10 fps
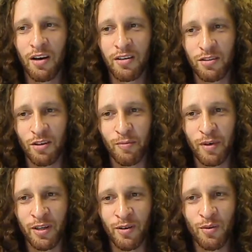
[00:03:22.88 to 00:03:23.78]

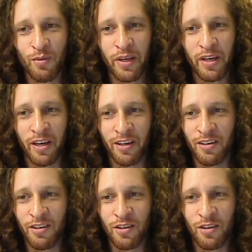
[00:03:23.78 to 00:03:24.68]
sampling all they
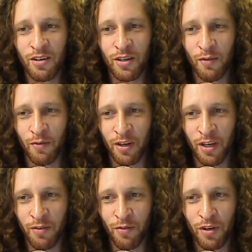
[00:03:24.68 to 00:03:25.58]
had, covering
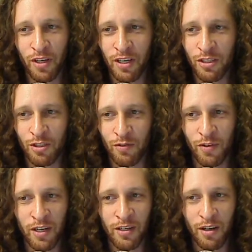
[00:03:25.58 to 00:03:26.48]
every inch of
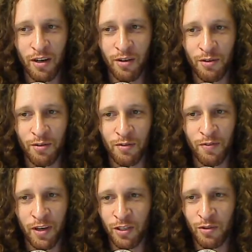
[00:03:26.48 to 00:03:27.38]
unclothed
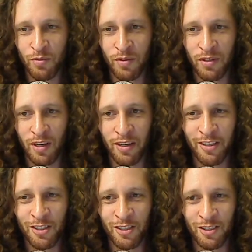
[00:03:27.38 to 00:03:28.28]
flesh with
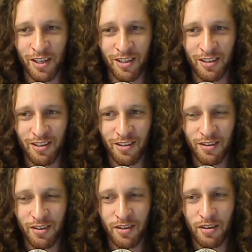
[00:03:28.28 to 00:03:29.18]
delicious scent.
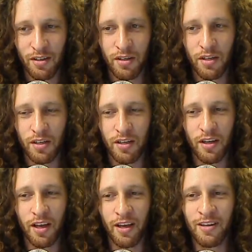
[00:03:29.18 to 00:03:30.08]

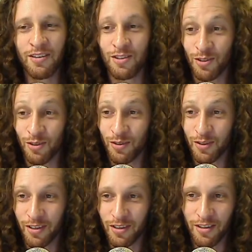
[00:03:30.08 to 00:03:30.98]

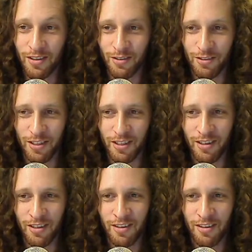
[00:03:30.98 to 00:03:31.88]
"Enjoy," you
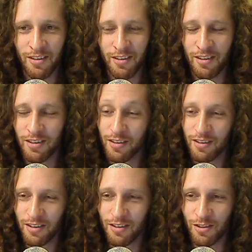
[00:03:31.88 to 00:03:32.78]
said.
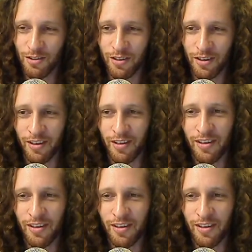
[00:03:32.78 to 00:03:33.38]
"Enjoy."